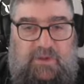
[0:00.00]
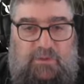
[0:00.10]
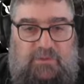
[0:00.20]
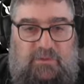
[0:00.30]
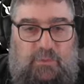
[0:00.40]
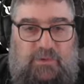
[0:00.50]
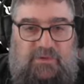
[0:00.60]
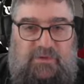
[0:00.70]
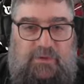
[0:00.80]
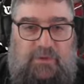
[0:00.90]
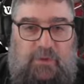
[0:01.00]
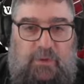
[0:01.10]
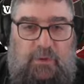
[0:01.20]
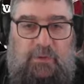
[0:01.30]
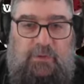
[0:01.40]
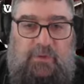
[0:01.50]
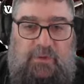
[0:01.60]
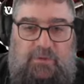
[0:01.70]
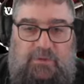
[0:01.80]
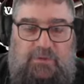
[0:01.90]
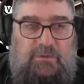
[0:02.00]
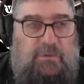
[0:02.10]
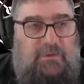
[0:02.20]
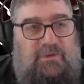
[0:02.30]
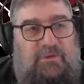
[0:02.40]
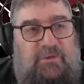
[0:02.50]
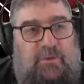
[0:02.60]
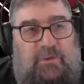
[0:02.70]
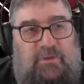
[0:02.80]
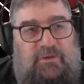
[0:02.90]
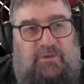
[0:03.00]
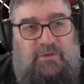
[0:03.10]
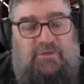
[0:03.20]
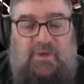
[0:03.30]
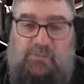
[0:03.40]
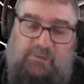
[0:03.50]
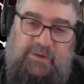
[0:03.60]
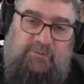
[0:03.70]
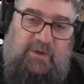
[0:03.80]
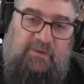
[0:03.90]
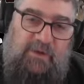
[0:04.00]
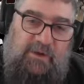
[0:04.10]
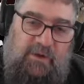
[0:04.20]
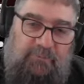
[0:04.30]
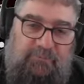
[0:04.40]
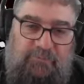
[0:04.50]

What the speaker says: the hill towards St. Earth. Was it St. Earth? I've never really figured that out.